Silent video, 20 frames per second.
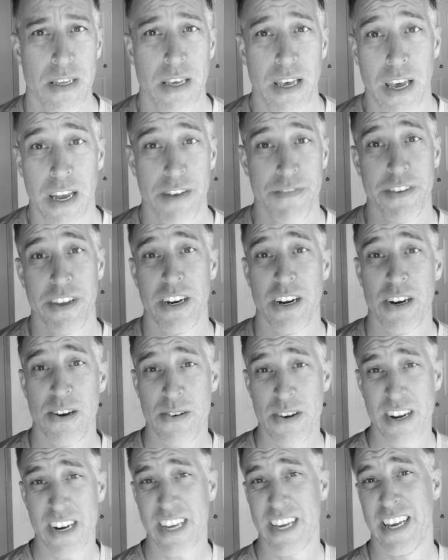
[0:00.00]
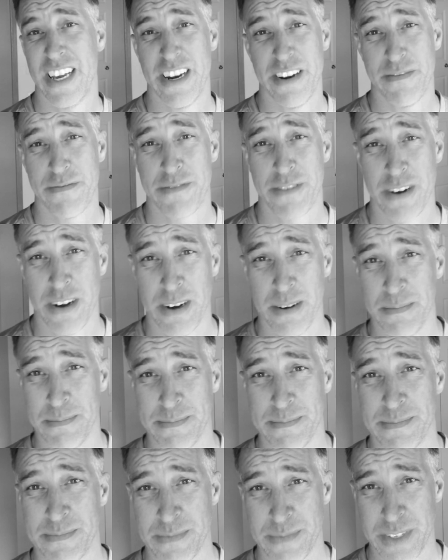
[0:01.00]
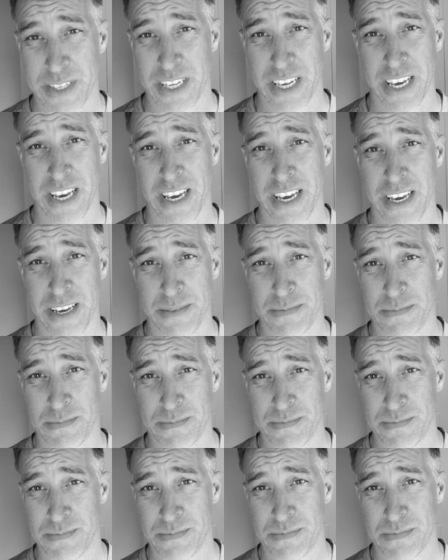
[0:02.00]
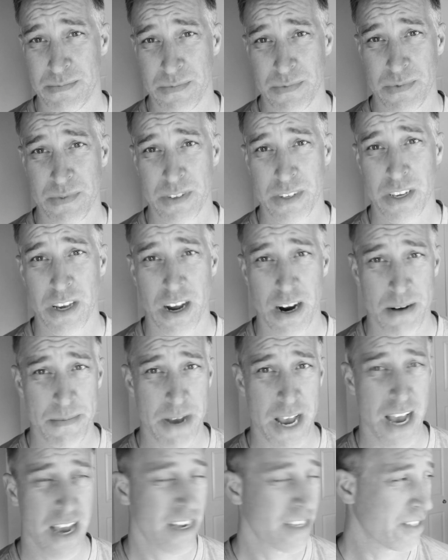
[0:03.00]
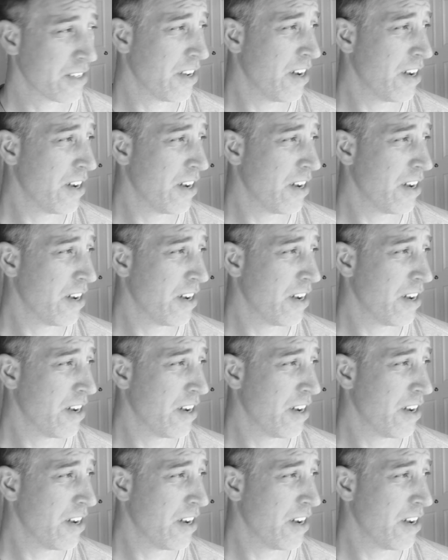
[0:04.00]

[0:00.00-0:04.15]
And if you don't want to hit it from, say, Carmacks